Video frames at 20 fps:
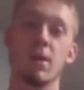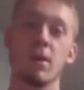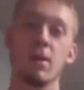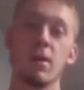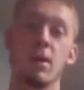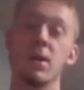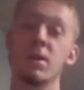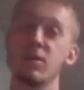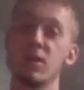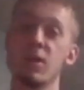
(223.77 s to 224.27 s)

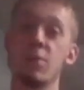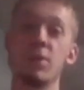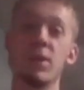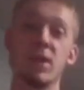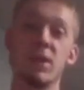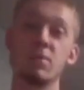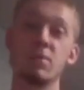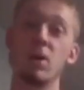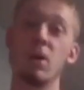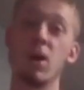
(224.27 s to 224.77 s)
in some of
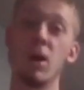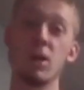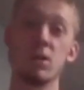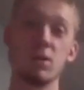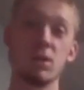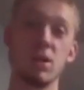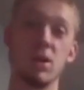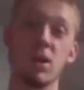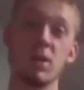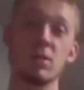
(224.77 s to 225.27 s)
these Hawks
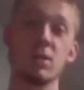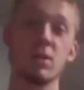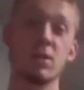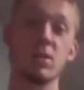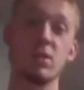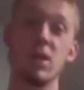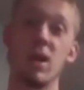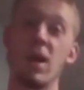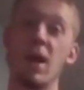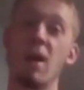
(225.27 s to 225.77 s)

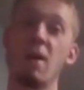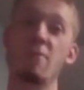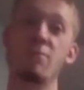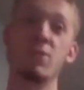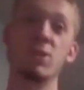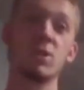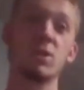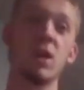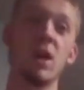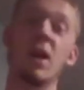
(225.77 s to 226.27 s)
losses, they have
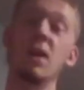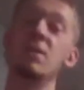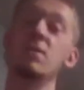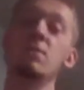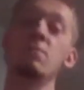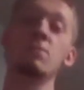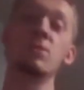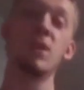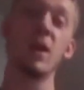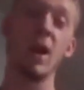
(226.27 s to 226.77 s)
just had
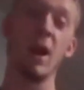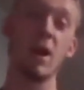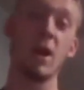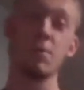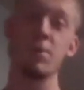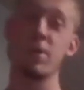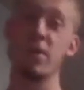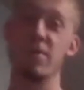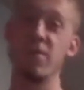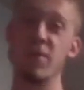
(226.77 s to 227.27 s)
some
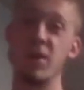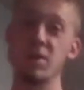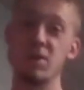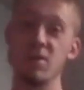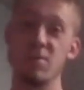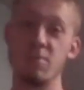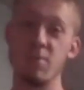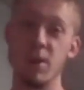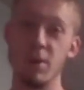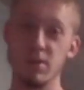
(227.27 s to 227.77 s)
terrible
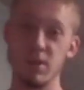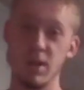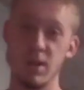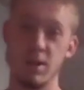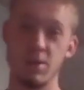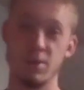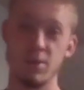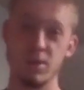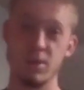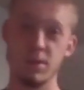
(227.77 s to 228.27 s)
defensive
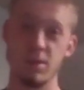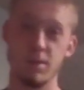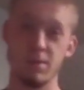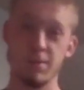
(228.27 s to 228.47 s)
meltdowns.